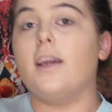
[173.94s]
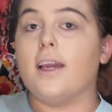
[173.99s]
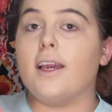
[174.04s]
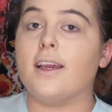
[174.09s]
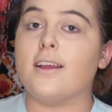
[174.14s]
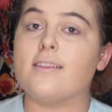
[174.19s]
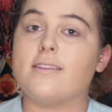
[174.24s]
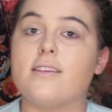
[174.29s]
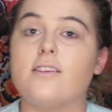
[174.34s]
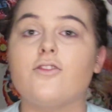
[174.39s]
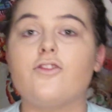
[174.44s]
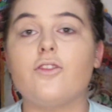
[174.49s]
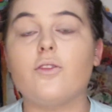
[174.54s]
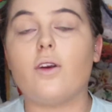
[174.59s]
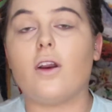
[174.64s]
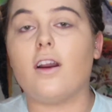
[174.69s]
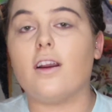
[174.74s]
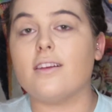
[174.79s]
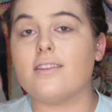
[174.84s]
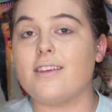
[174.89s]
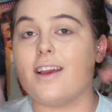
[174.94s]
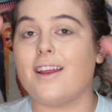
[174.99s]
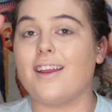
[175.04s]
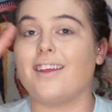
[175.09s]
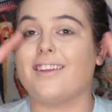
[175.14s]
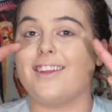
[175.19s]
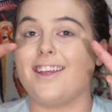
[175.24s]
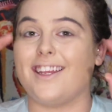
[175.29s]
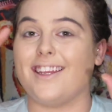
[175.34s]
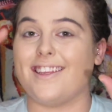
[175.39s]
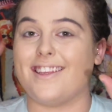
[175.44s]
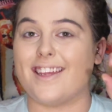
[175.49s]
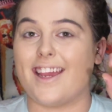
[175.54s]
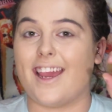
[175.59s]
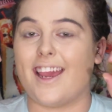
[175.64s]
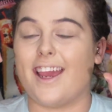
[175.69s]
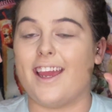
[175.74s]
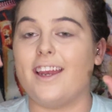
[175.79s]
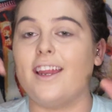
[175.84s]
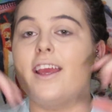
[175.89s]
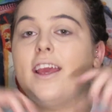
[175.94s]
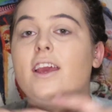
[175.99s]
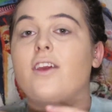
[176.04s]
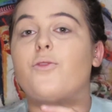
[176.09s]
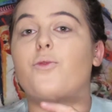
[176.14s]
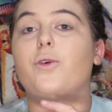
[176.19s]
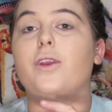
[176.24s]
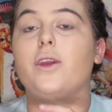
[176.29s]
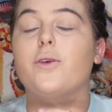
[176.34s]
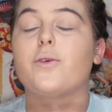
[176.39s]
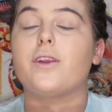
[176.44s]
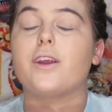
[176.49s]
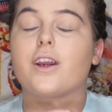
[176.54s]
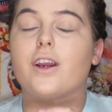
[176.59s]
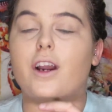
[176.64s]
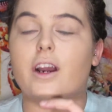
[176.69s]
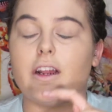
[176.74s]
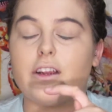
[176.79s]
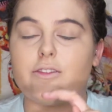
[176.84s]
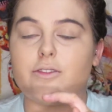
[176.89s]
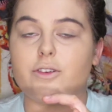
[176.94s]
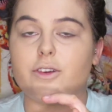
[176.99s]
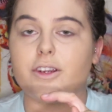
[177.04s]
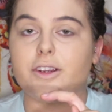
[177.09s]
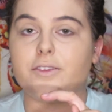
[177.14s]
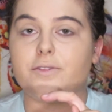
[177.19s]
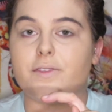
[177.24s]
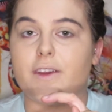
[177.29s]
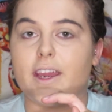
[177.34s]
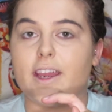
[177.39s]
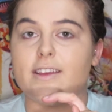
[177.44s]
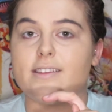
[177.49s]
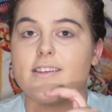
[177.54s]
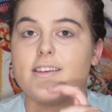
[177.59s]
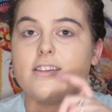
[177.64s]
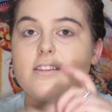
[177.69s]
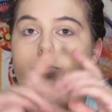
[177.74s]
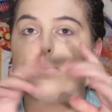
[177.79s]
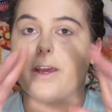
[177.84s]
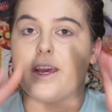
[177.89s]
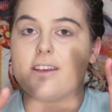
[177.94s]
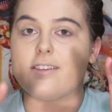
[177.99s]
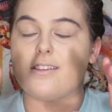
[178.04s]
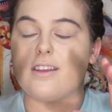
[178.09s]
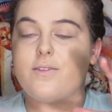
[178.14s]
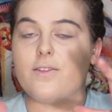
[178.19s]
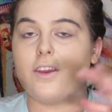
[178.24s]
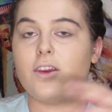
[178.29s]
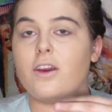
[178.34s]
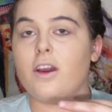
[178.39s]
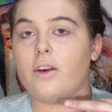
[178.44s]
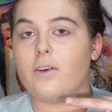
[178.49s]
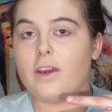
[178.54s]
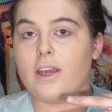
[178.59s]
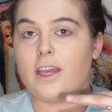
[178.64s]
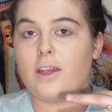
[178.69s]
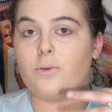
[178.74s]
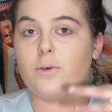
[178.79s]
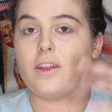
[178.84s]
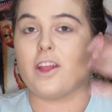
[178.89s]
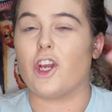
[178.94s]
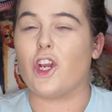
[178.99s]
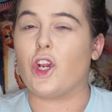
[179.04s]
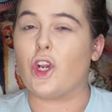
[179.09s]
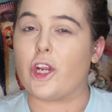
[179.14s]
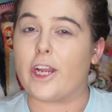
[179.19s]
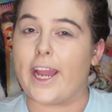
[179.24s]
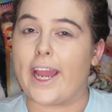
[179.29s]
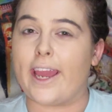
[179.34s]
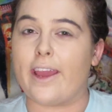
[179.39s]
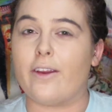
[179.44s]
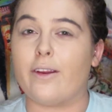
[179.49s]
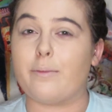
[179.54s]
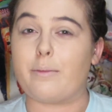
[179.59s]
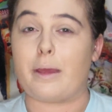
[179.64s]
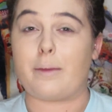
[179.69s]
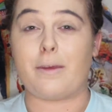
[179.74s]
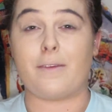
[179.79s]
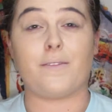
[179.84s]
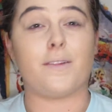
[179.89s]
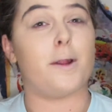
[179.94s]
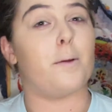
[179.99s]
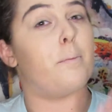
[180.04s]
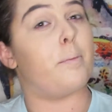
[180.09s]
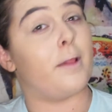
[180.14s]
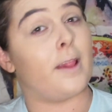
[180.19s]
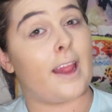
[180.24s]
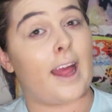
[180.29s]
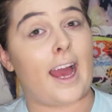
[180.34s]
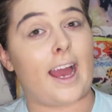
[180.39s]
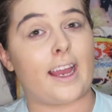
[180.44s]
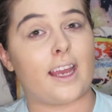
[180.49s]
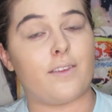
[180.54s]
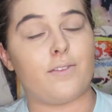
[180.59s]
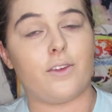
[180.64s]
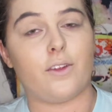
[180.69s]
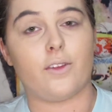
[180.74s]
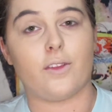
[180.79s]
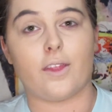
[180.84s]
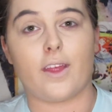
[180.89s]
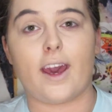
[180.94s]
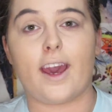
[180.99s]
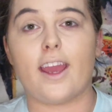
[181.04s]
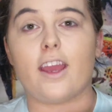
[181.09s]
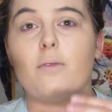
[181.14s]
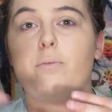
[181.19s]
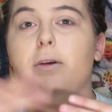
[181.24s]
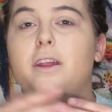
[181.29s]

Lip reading: And since you are technically dead, when you want to contour your face, it's best if you go in with a gray or maybe even a black if you'd like.